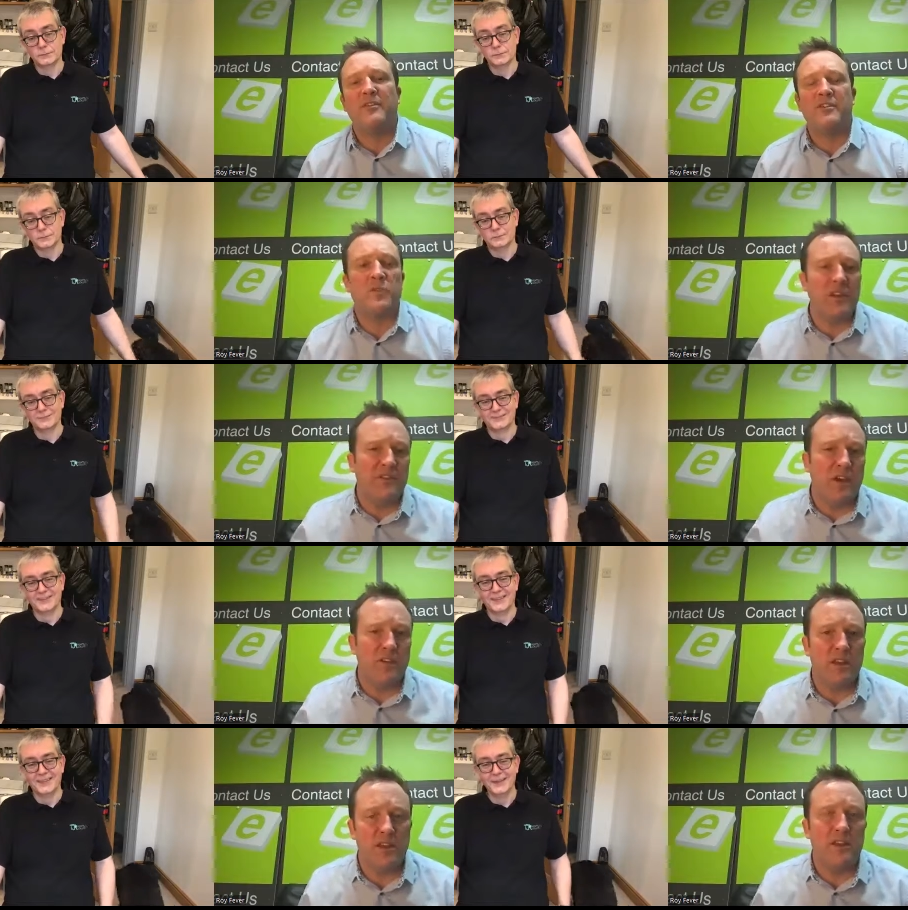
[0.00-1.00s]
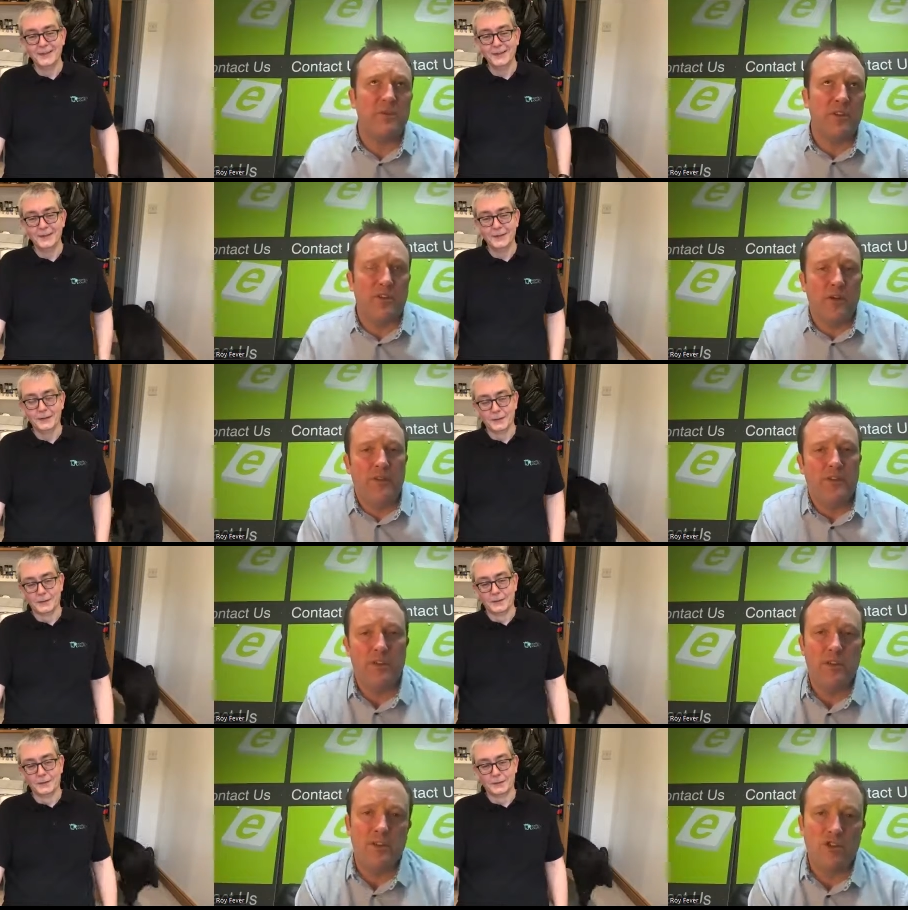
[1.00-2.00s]
Speaker 1: I mean, for twenty five years, nearly twenty five years of
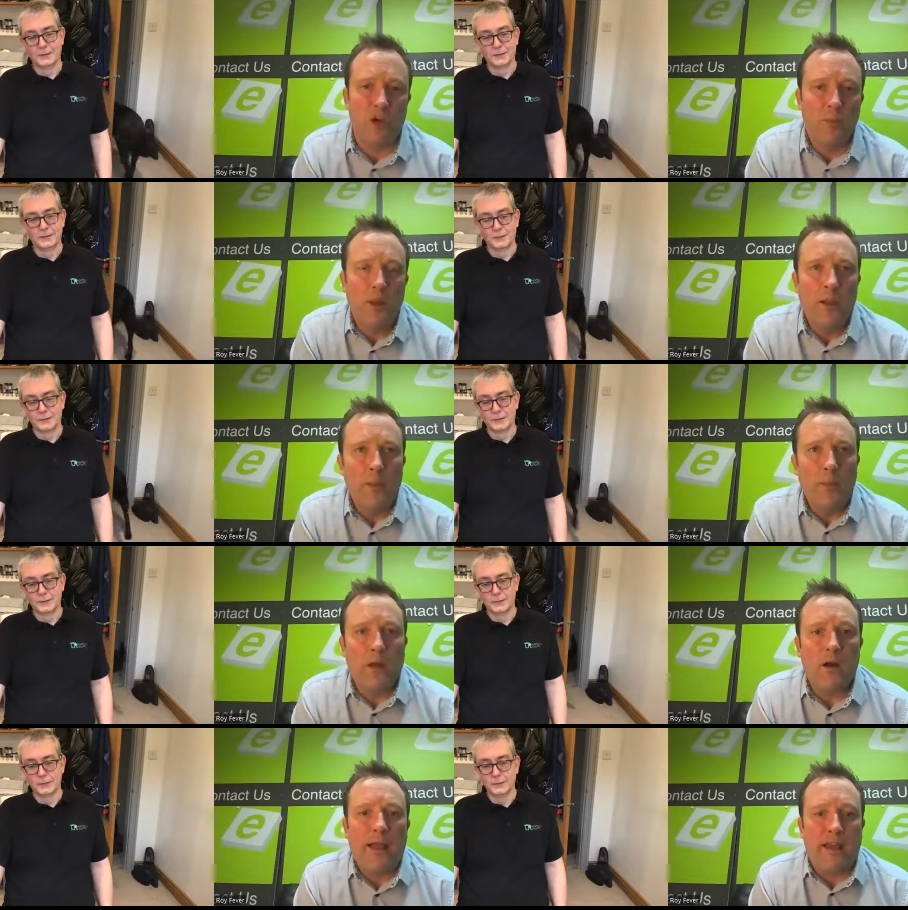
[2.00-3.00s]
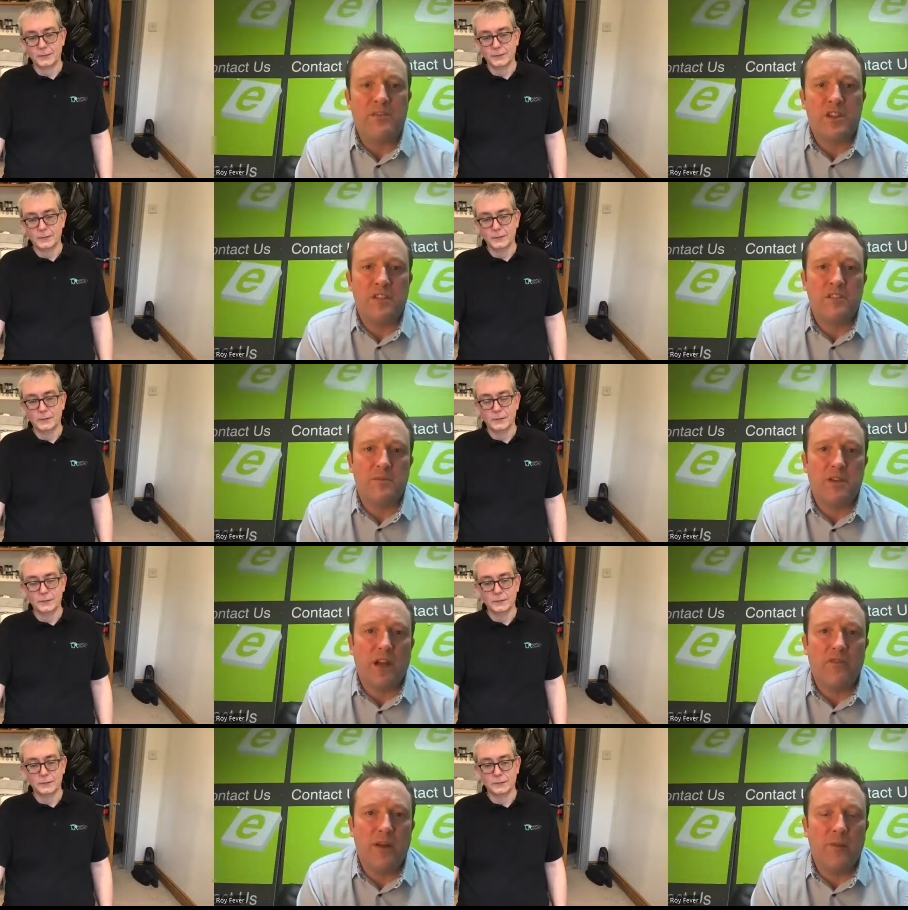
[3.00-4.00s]
doing this job, I have seen some
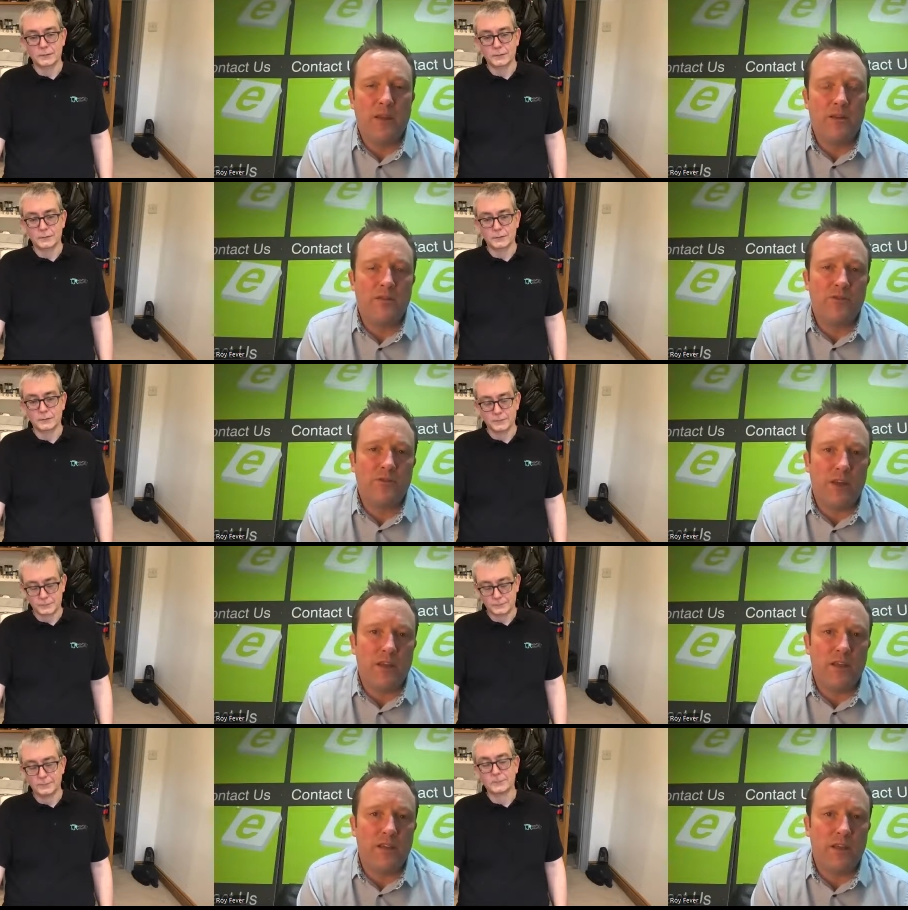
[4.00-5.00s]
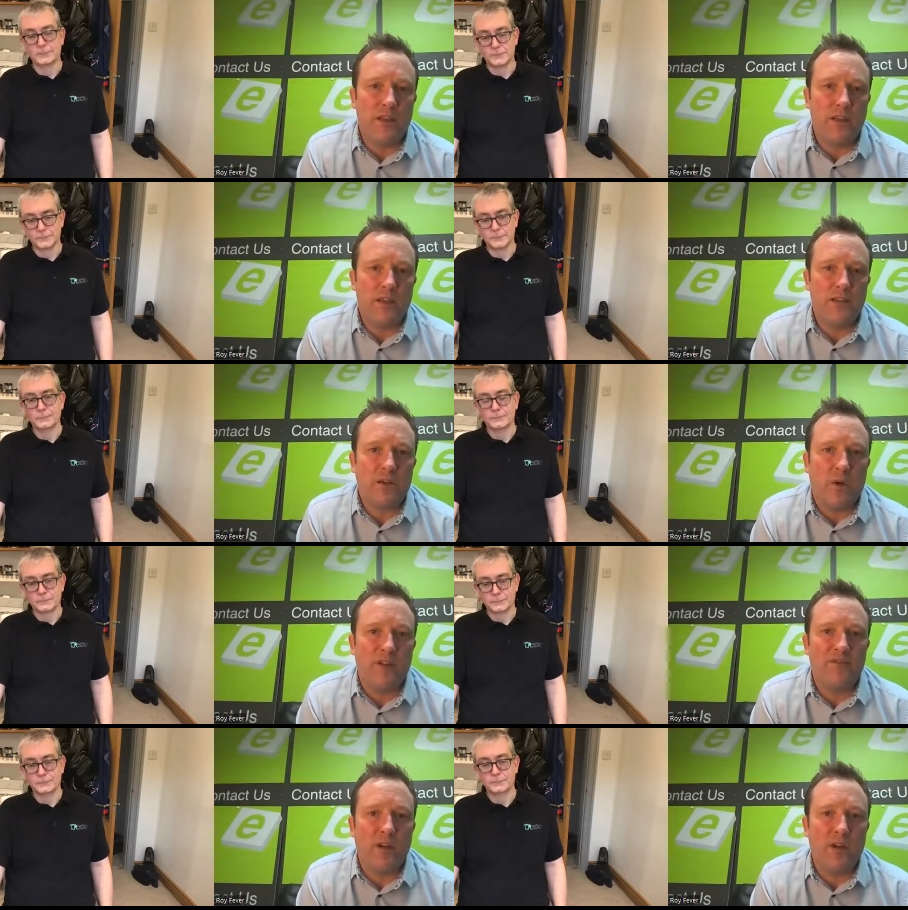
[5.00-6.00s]
stuff. I mean, crikey, it, it's
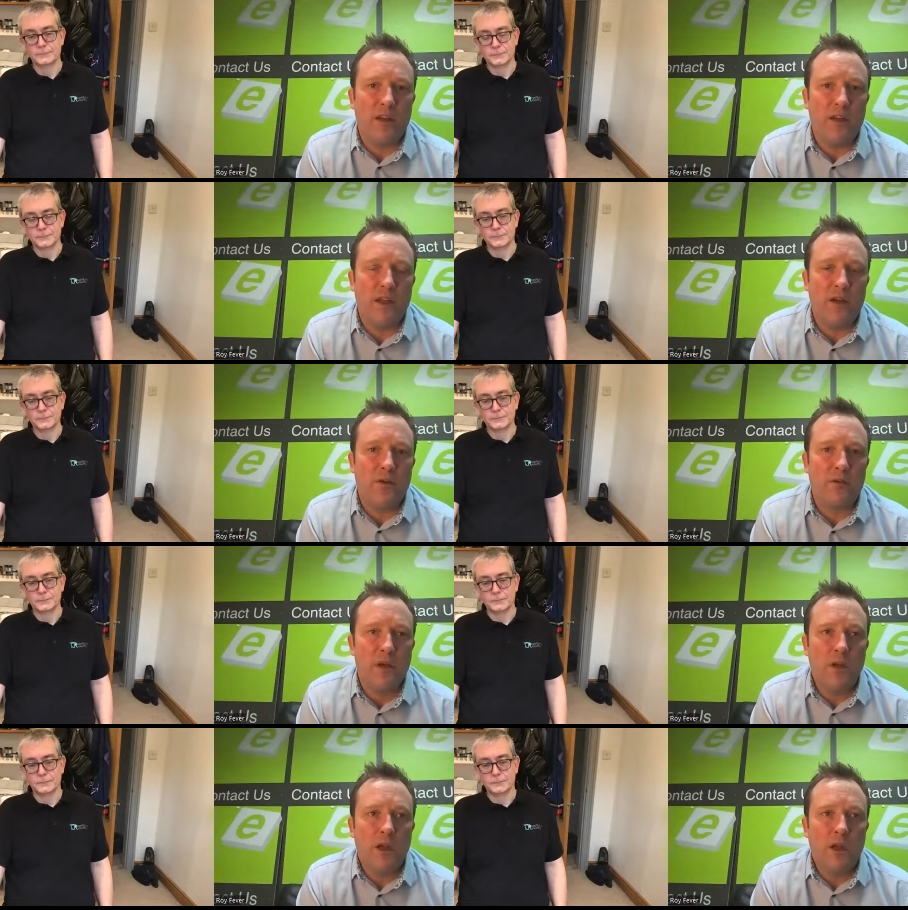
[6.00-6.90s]
quite frightening how.